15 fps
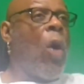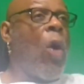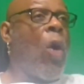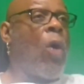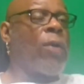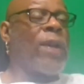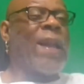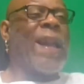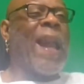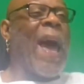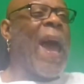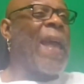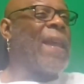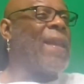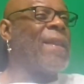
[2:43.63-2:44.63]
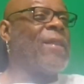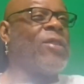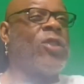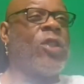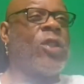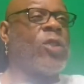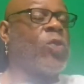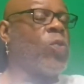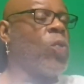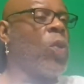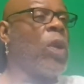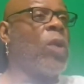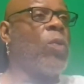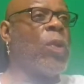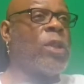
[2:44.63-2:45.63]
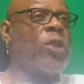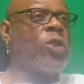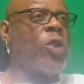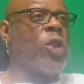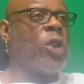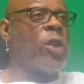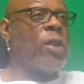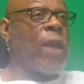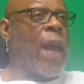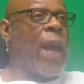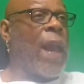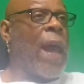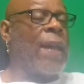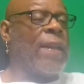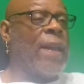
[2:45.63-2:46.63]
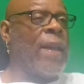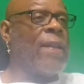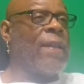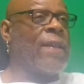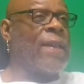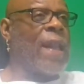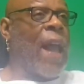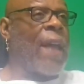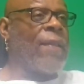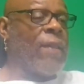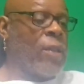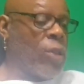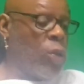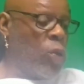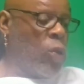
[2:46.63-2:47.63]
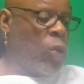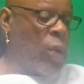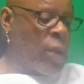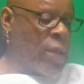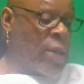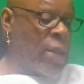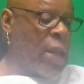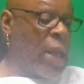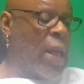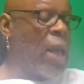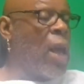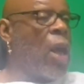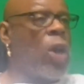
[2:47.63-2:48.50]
or the lighting is just really, which is good that I did this like this, so you can see.